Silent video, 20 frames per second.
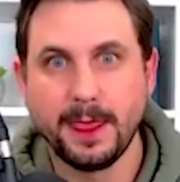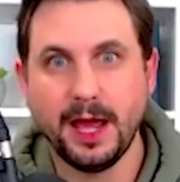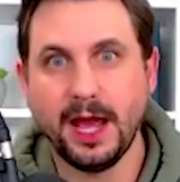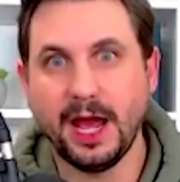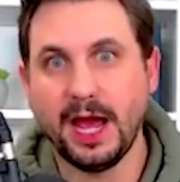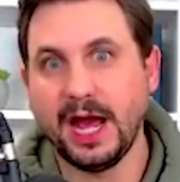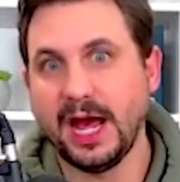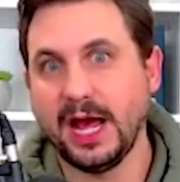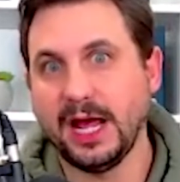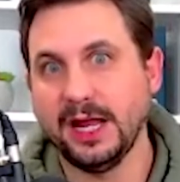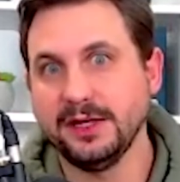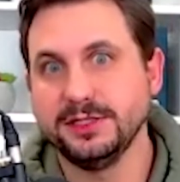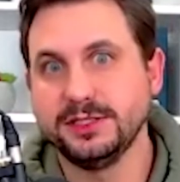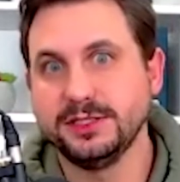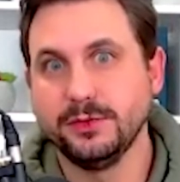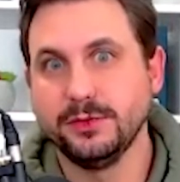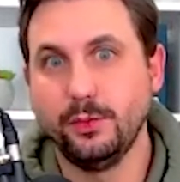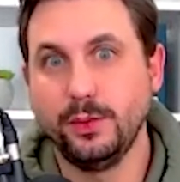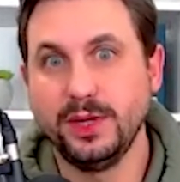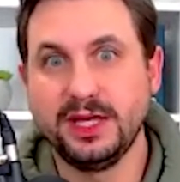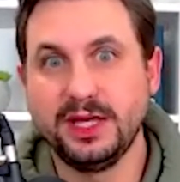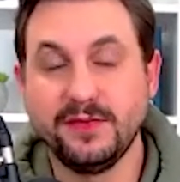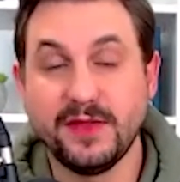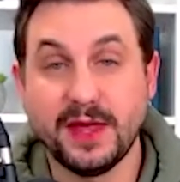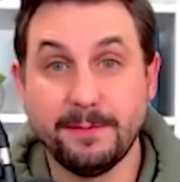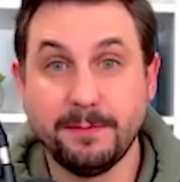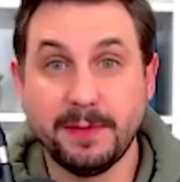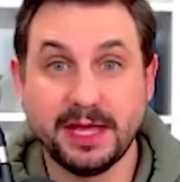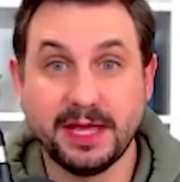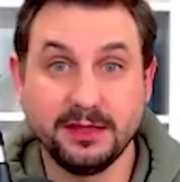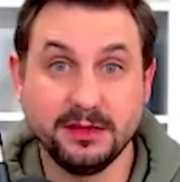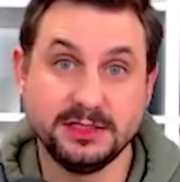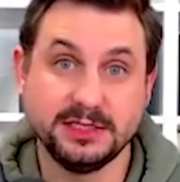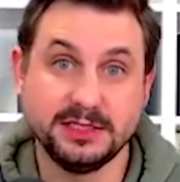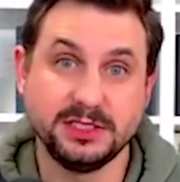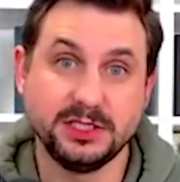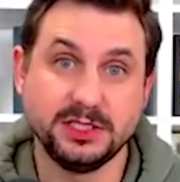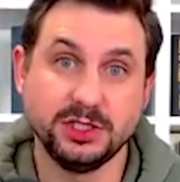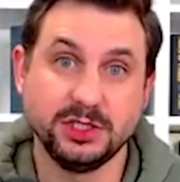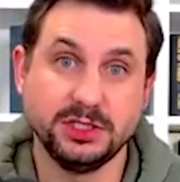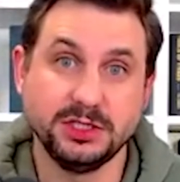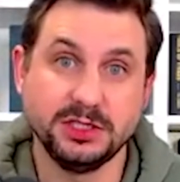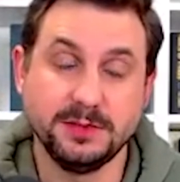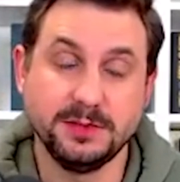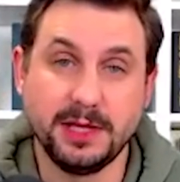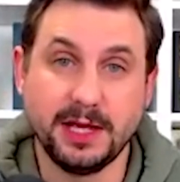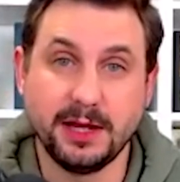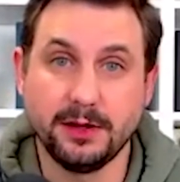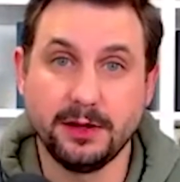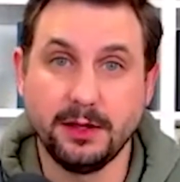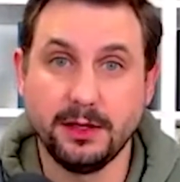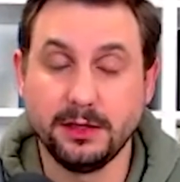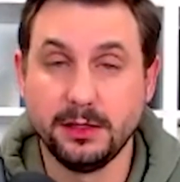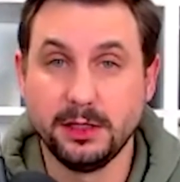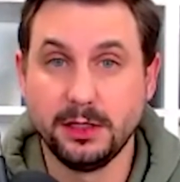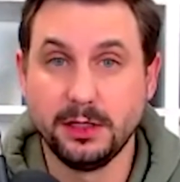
and we can then make the decision to be able to